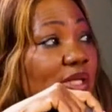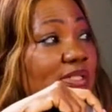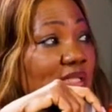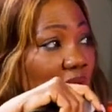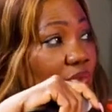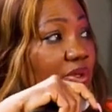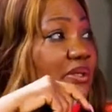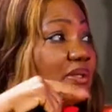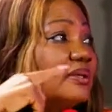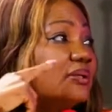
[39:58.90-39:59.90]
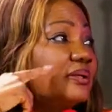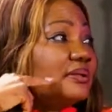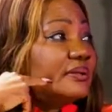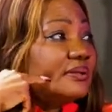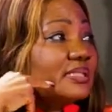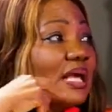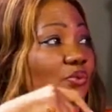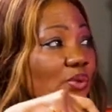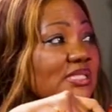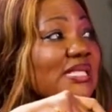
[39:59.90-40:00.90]
to a sanguine.
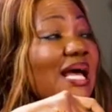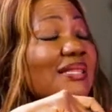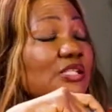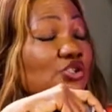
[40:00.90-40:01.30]
Sanguines very